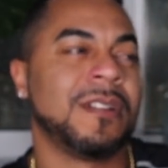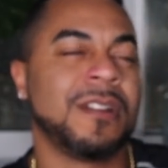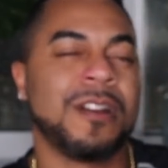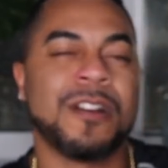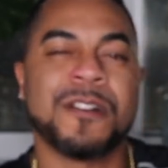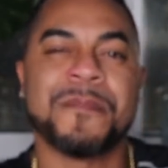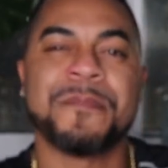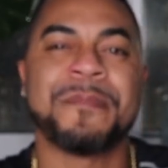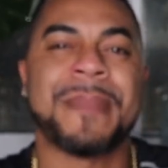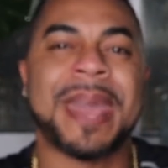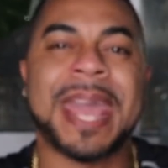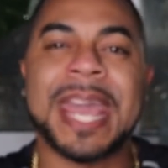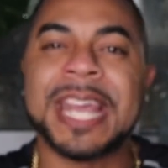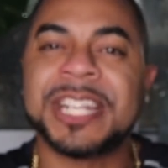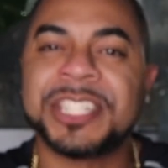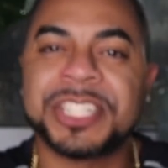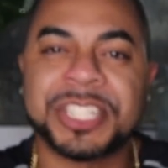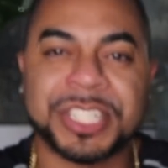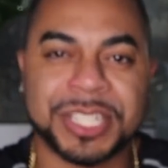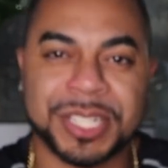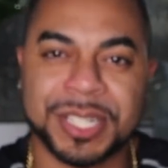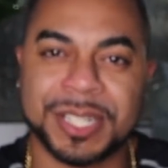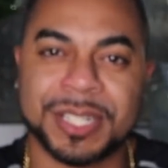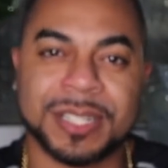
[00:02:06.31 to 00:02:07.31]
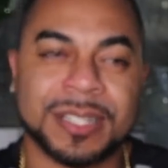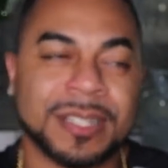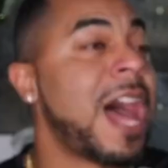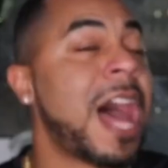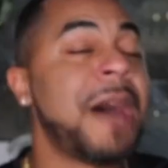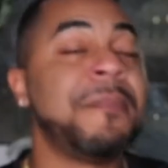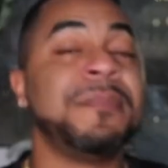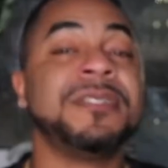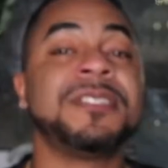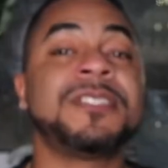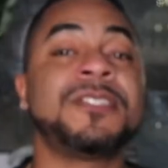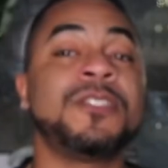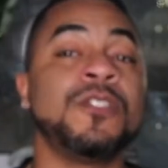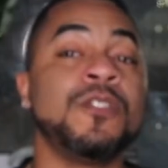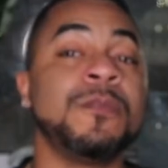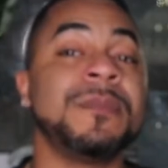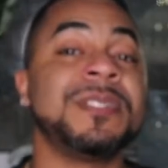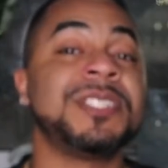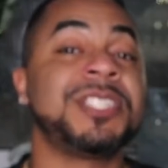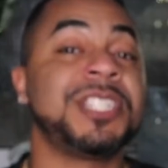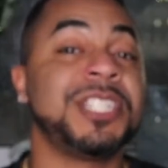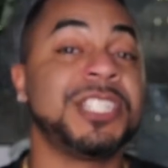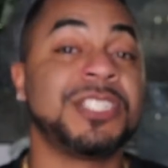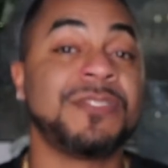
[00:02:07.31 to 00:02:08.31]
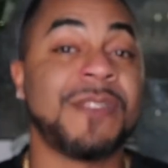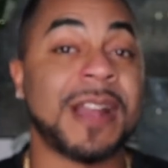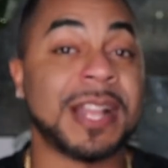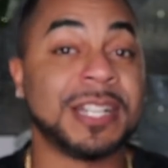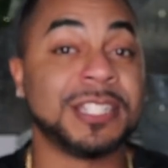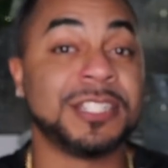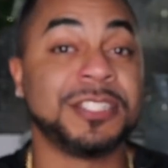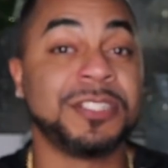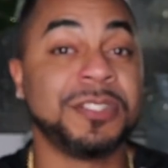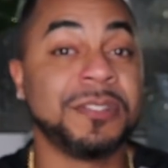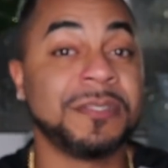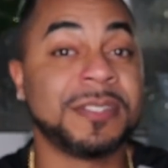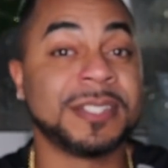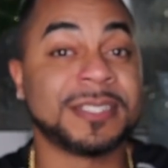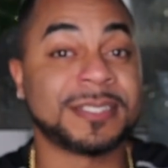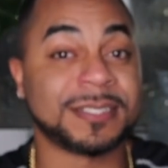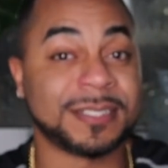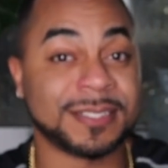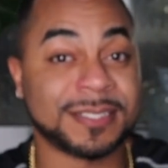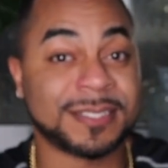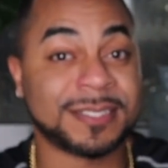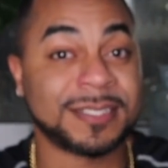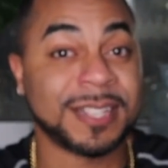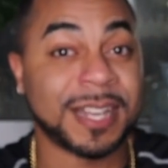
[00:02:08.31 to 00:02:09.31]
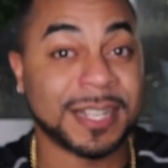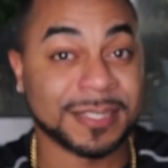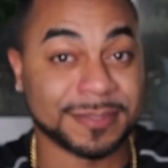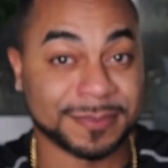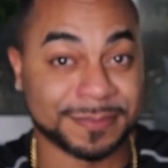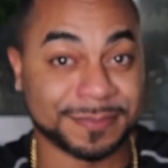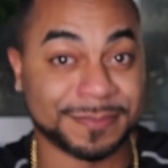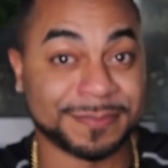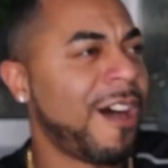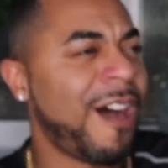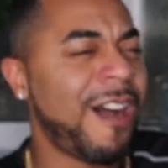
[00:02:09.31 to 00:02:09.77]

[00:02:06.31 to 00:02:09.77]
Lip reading: Her mansion. I'm assuming she's ready to do this to Sutton.